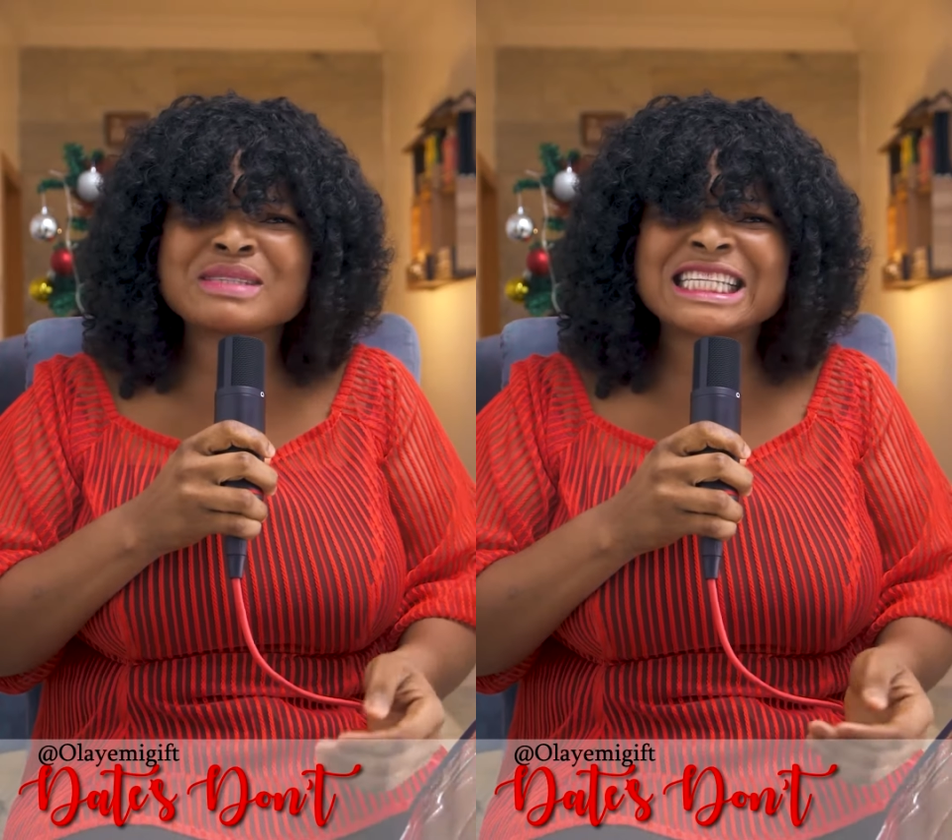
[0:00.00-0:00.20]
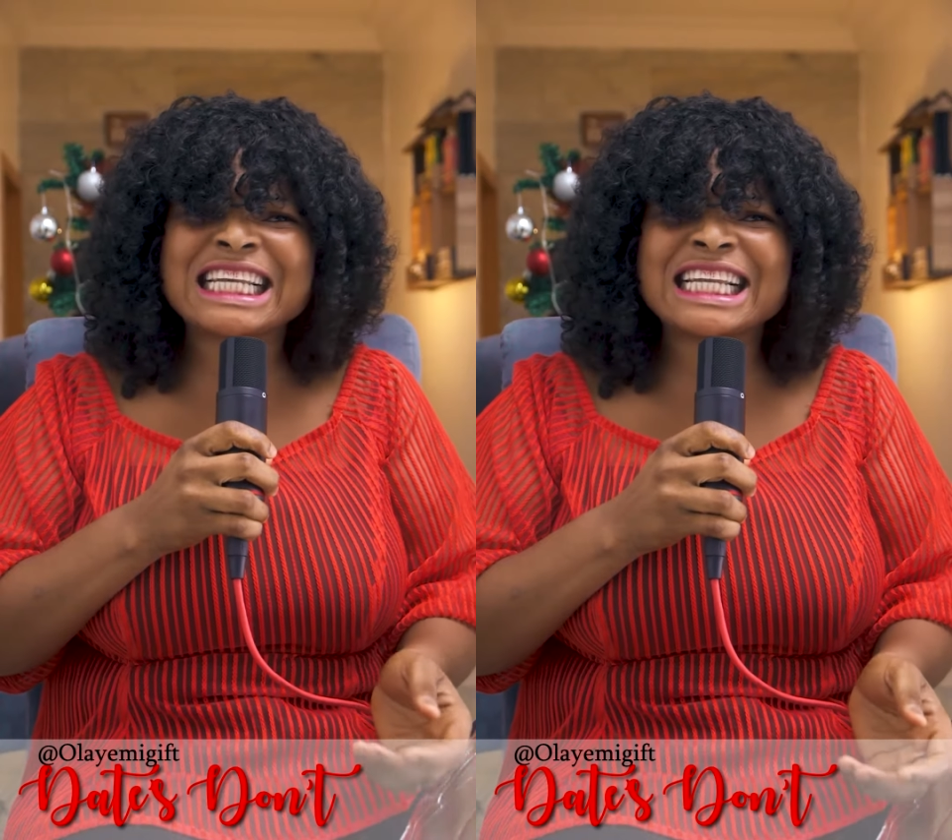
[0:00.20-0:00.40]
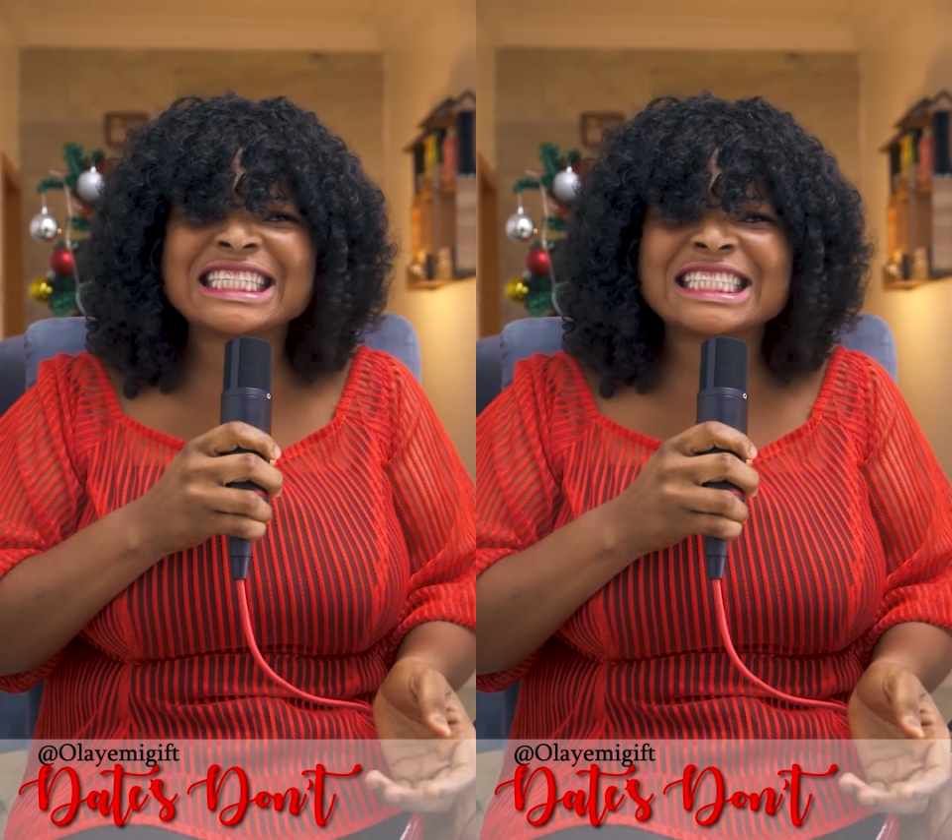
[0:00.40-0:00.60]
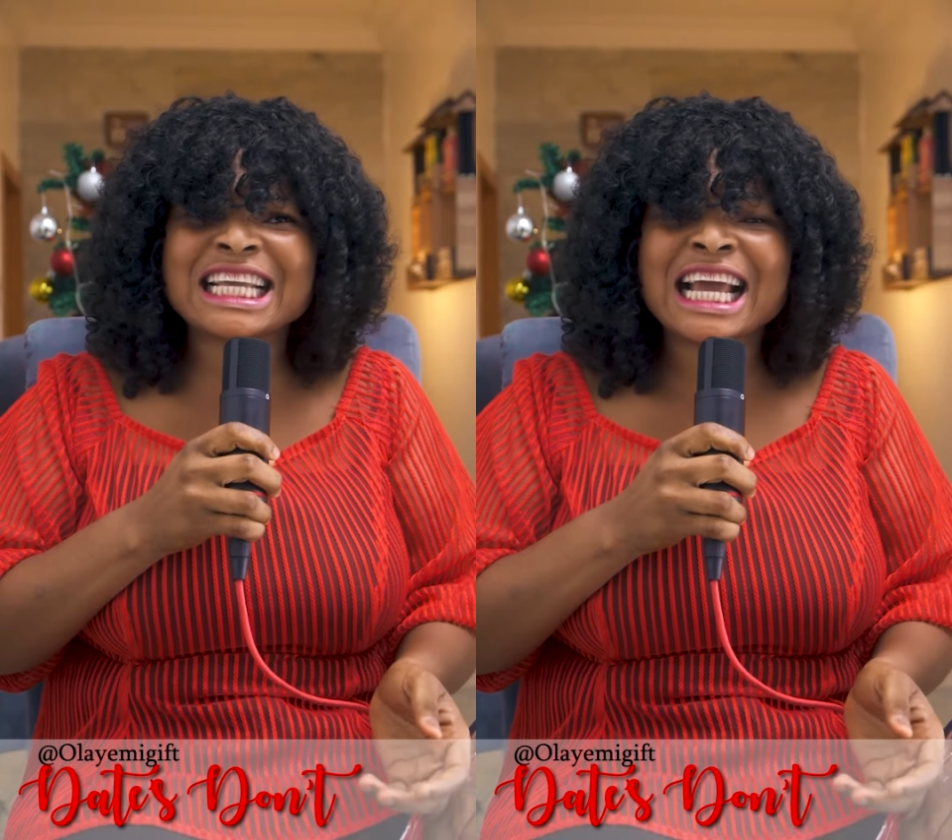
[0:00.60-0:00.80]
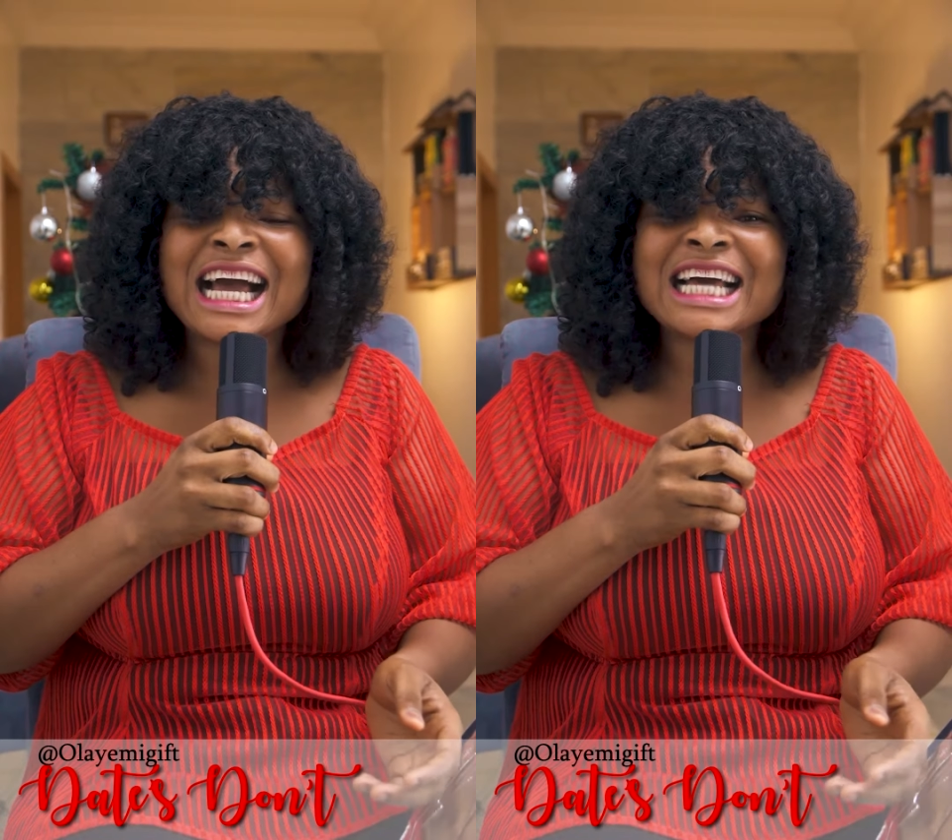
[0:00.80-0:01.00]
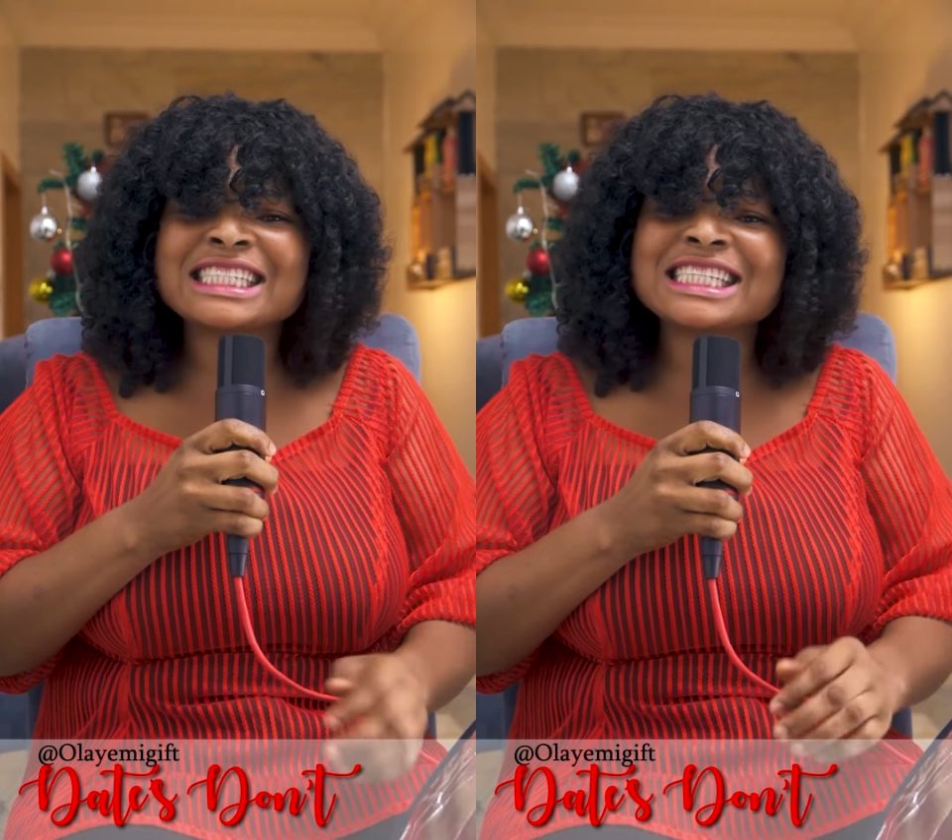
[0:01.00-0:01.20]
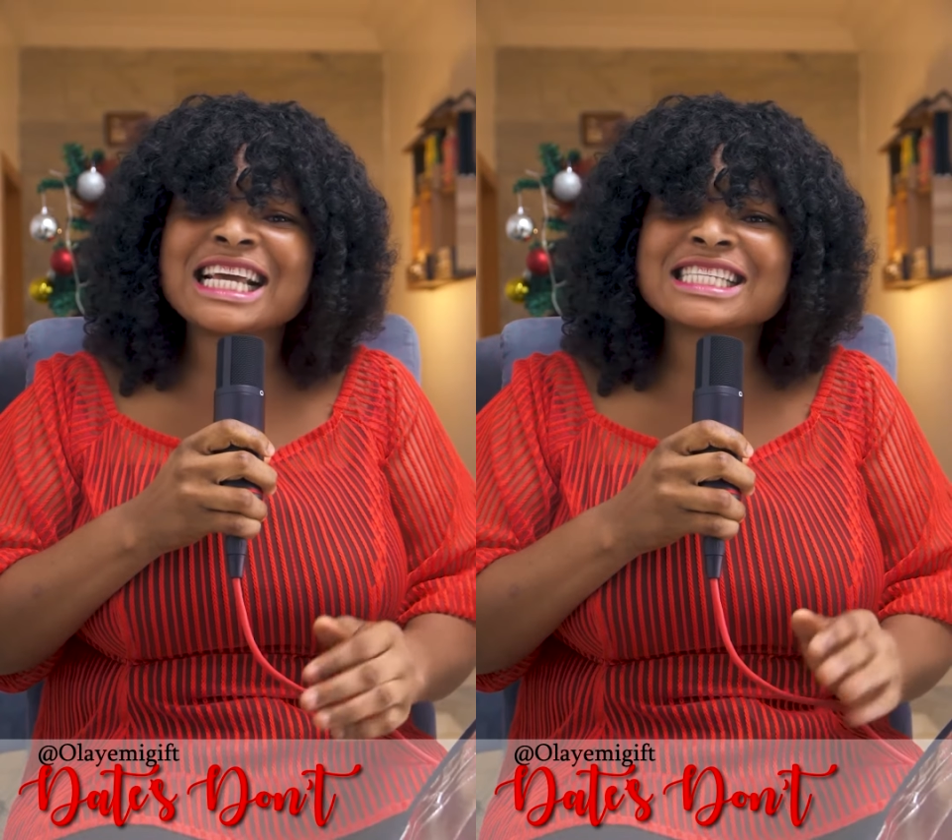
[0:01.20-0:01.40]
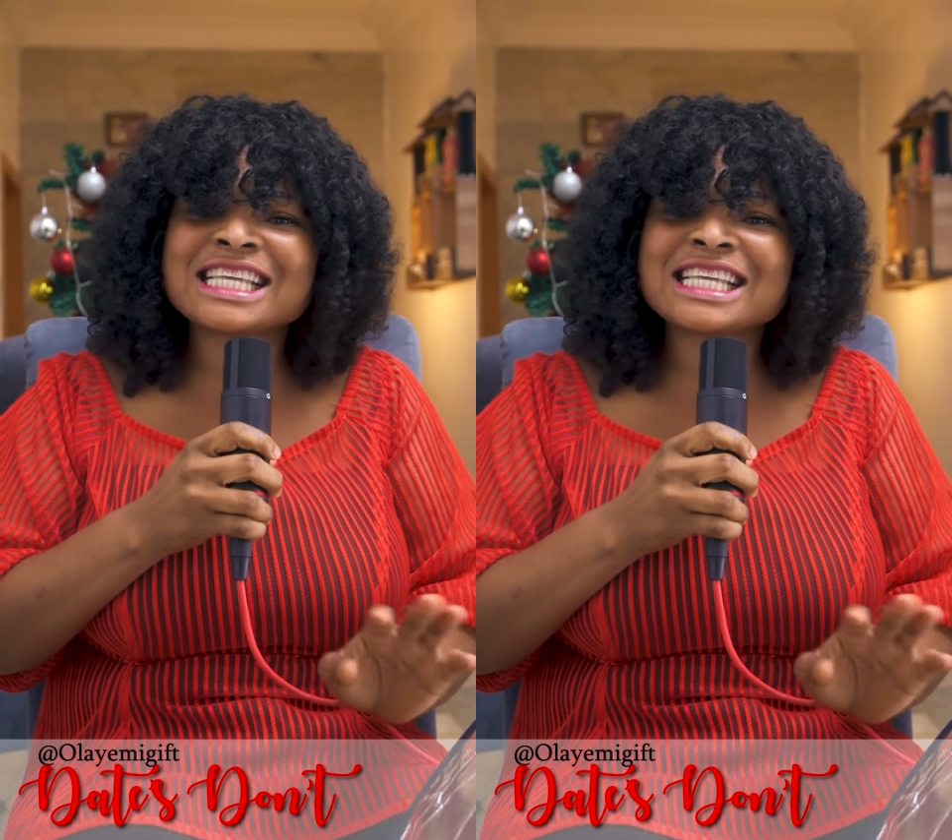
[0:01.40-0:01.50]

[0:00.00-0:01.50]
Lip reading: meeting a lady and the